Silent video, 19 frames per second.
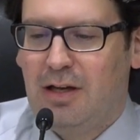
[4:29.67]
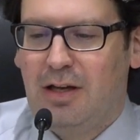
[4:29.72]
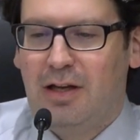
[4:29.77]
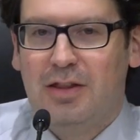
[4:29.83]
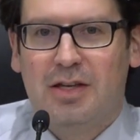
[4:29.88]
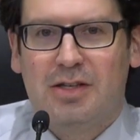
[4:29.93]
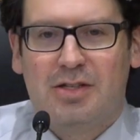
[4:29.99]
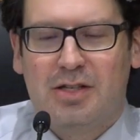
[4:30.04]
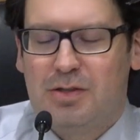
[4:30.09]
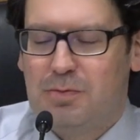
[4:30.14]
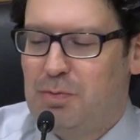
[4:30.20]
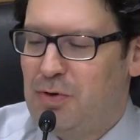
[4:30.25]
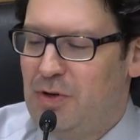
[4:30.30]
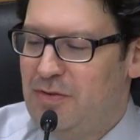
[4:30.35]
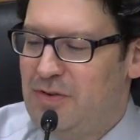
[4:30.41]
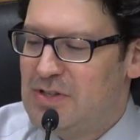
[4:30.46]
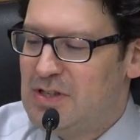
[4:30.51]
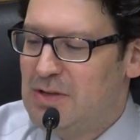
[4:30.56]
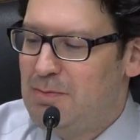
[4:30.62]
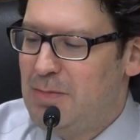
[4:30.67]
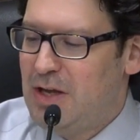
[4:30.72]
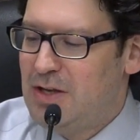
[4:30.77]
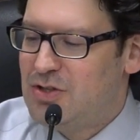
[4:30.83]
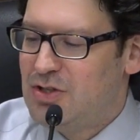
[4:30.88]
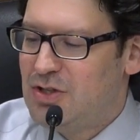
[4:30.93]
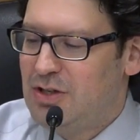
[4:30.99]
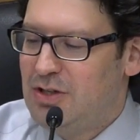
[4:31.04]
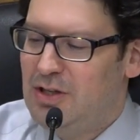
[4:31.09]
And this, as previously
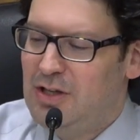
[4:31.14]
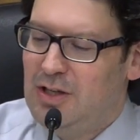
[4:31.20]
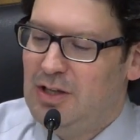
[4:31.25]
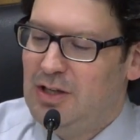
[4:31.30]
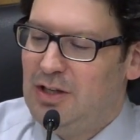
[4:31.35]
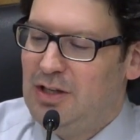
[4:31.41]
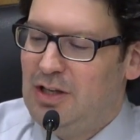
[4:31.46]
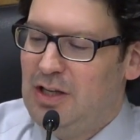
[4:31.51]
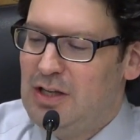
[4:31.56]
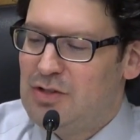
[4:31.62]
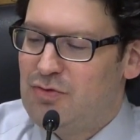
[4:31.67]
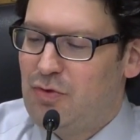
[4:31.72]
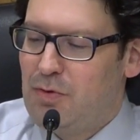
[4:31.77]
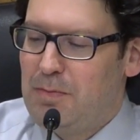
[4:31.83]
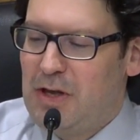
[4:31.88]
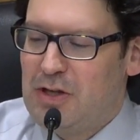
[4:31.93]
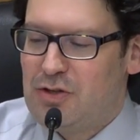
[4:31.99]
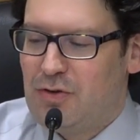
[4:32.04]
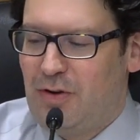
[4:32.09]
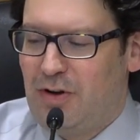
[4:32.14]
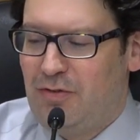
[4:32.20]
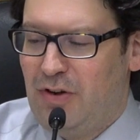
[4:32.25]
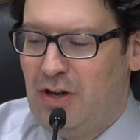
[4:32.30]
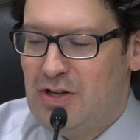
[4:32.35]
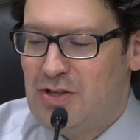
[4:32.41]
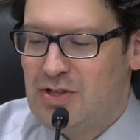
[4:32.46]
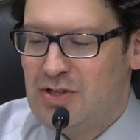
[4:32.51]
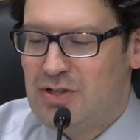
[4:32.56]
mentioned, is for major
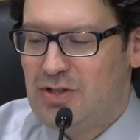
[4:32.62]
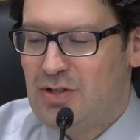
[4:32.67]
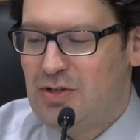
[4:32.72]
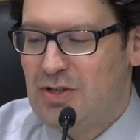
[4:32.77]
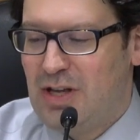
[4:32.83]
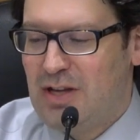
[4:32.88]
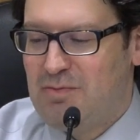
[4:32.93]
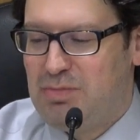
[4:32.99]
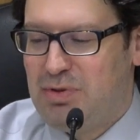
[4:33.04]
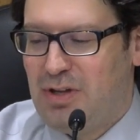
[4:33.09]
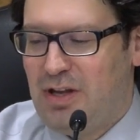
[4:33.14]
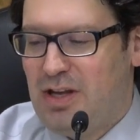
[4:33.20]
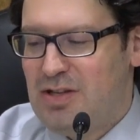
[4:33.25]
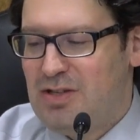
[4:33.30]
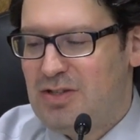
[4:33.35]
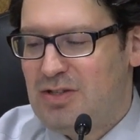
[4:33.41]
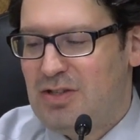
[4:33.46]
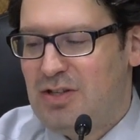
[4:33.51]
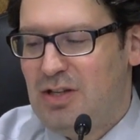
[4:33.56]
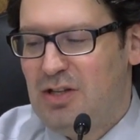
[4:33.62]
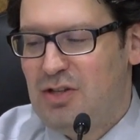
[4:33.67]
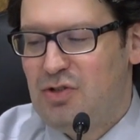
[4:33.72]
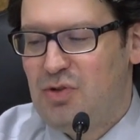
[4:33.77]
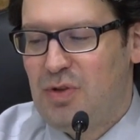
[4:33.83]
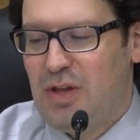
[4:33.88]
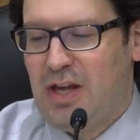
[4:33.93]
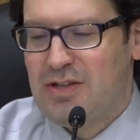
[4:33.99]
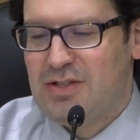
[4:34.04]
renovations to take place in
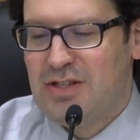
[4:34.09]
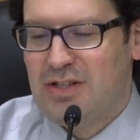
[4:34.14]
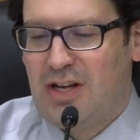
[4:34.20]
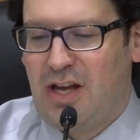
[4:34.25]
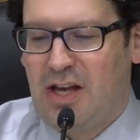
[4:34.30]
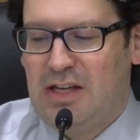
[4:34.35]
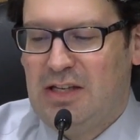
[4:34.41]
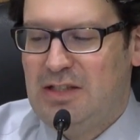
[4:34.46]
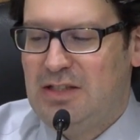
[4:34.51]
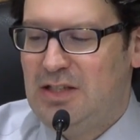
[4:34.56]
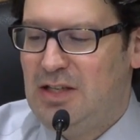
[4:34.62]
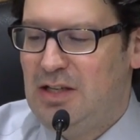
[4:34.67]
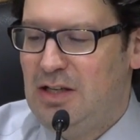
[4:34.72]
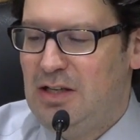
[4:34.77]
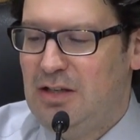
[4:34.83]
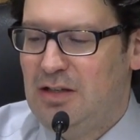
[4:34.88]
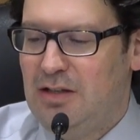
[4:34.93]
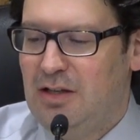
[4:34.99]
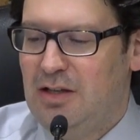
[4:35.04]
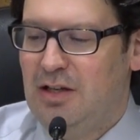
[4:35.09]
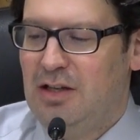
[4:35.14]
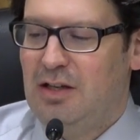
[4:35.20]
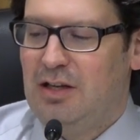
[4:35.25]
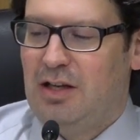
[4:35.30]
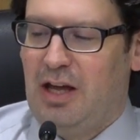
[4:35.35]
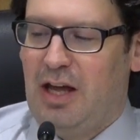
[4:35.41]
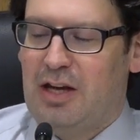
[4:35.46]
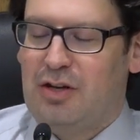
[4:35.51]
2019
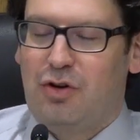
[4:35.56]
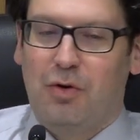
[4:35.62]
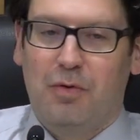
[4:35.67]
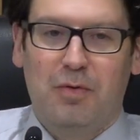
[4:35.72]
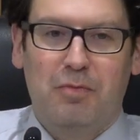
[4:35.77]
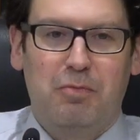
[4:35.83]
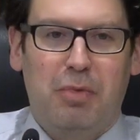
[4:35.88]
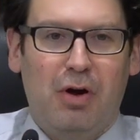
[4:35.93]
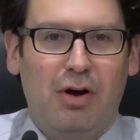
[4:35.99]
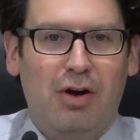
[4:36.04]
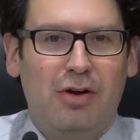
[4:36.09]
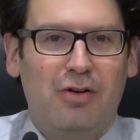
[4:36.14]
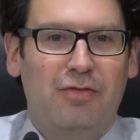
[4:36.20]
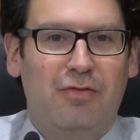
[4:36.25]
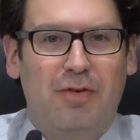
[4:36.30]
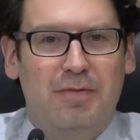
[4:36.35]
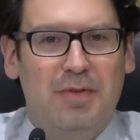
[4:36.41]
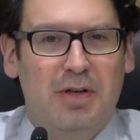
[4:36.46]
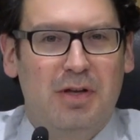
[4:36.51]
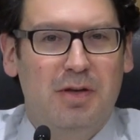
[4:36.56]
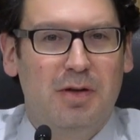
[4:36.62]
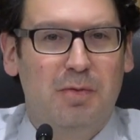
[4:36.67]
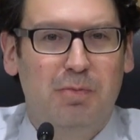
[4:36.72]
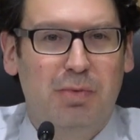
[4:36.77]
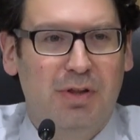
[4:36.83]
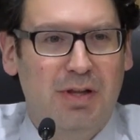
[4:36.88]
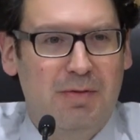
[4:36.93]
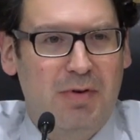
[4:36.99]
at Kerwin Park. From the
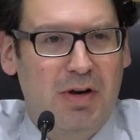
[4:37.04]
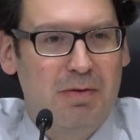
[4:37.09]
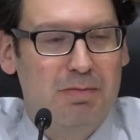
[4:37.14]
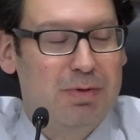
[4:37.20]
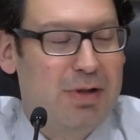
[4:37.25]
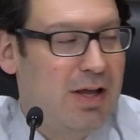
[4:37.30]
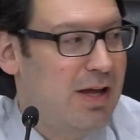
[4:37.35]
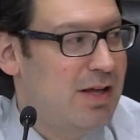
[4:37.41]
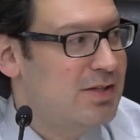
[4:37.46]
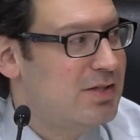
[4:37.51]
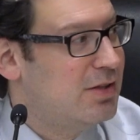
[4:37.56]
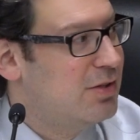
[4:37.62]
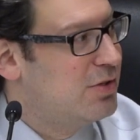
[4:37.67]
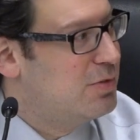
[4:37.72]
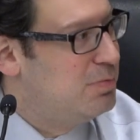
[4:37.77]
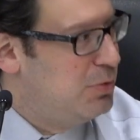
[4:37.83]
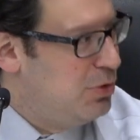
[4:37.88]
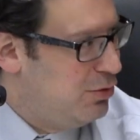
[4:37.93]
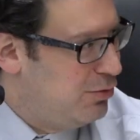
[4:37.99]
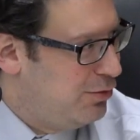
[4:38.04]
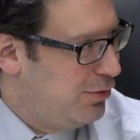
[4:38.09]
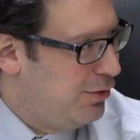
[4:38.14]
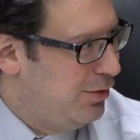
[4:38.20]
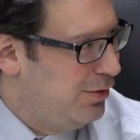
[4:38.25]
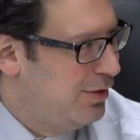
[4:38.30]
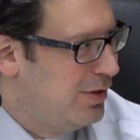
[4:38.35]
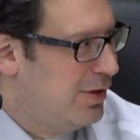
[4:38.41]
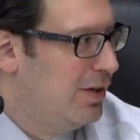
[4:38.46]
preliminary plans, it looks
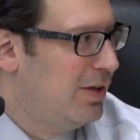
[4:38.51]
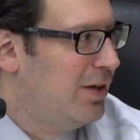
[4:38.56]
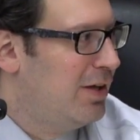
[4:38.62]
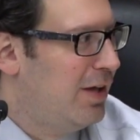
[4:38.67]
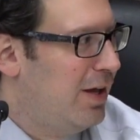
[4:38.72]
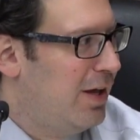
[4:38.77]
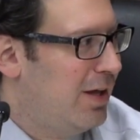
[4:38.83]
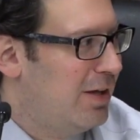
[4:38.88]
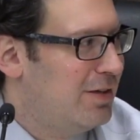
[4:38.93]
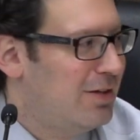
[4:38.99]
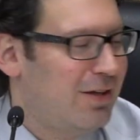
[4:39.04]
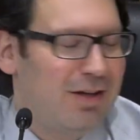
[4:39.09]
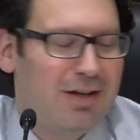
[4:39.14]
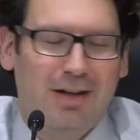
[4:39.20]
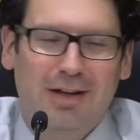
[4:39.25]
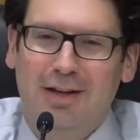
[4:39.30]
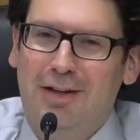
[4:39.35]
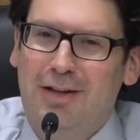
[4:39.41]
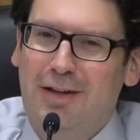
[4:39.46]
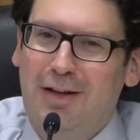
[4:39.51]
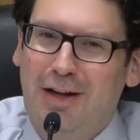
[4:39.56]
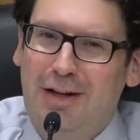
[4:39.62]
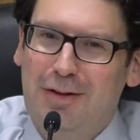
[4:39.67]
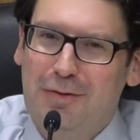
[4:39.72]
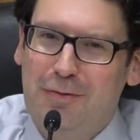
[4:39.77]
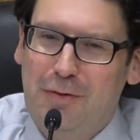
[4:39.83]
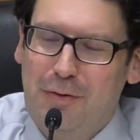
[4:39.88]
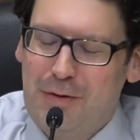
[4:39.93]
beautiful, and I
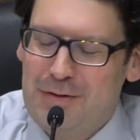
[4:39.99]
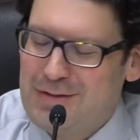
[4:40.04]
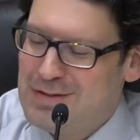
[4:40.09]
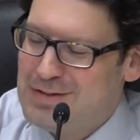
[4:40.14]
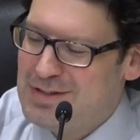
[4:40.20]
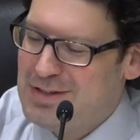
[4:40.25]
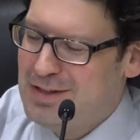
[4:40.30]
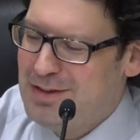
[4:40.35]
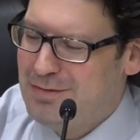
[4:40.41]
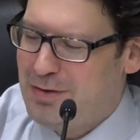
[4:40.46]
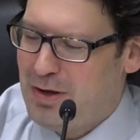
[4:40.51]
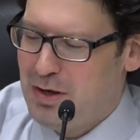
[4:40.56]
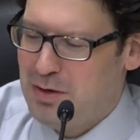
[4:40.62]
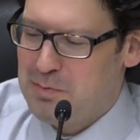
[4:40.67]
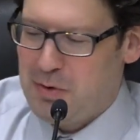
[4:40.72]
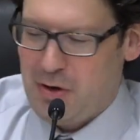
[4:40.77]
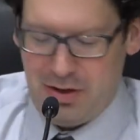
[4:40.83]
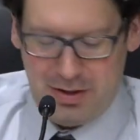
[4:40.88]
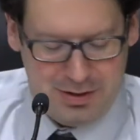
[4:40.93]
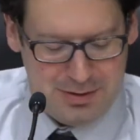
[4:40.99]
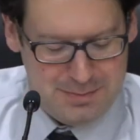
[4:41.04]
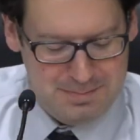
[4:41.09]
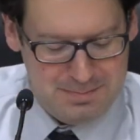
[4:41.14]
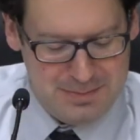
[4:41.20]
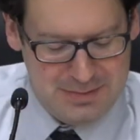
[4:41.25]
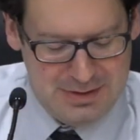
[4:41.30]
look forward to seeing the final product.